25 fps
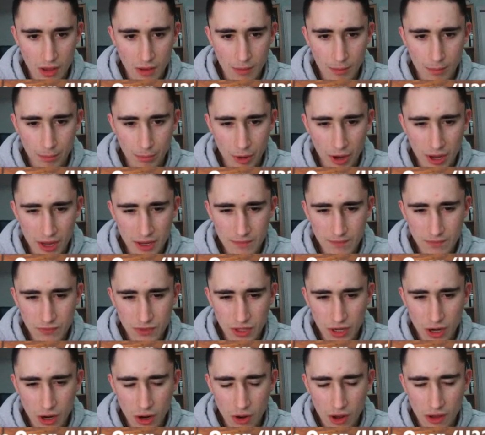But,
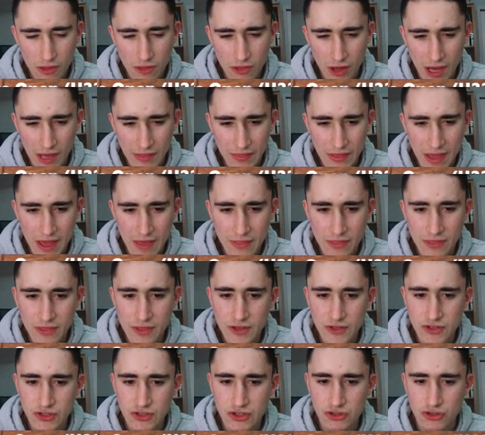I thought that
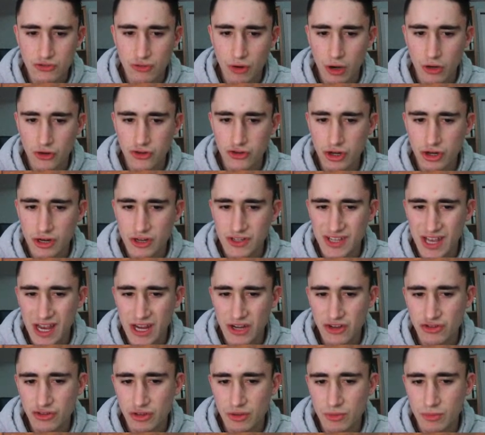this structure is
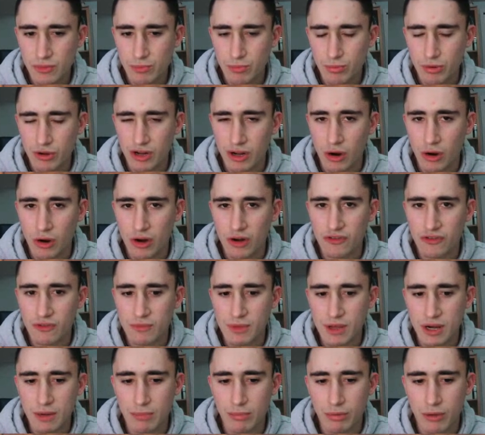actually pretty hard for me to
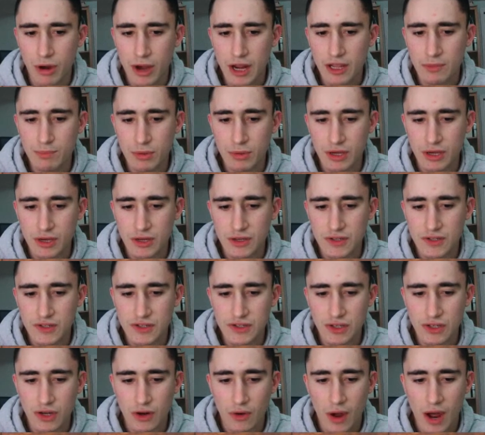break because,
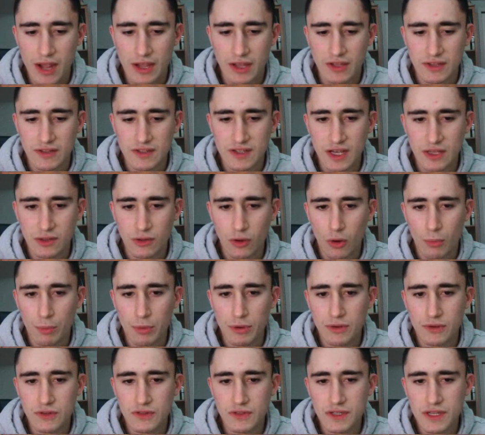I can take the
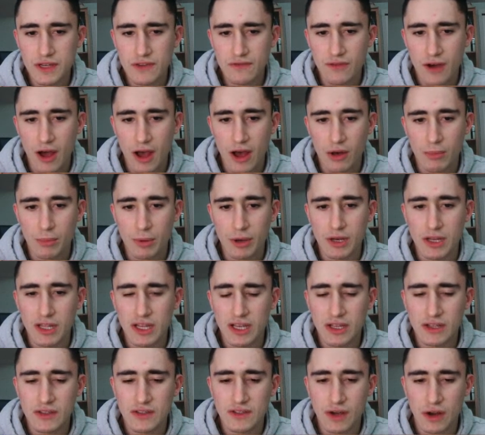open c file, but he
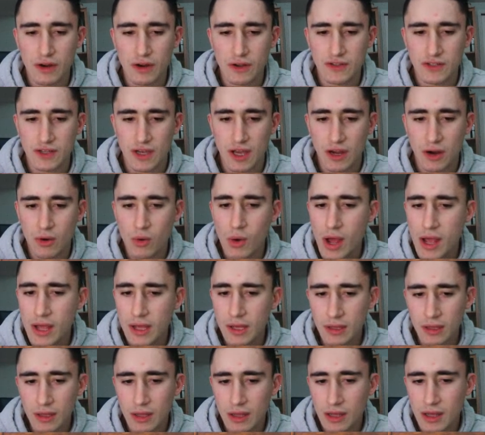can tuck his king away.
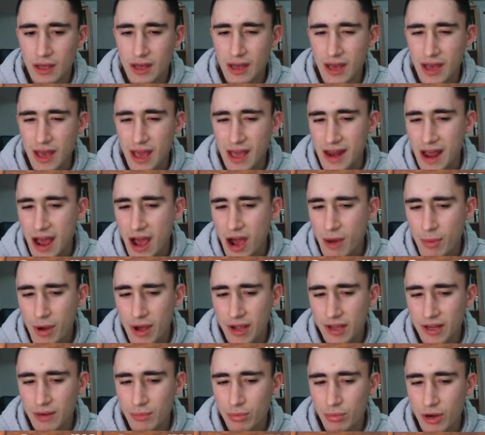And how am I going
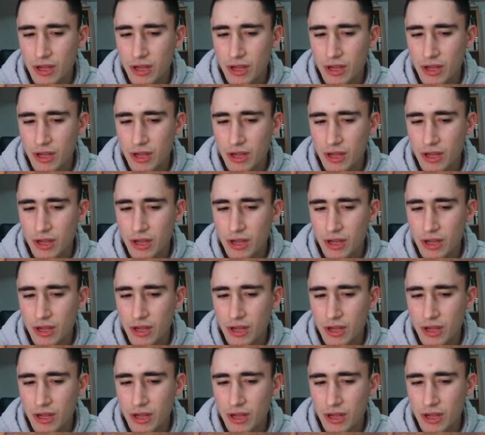to break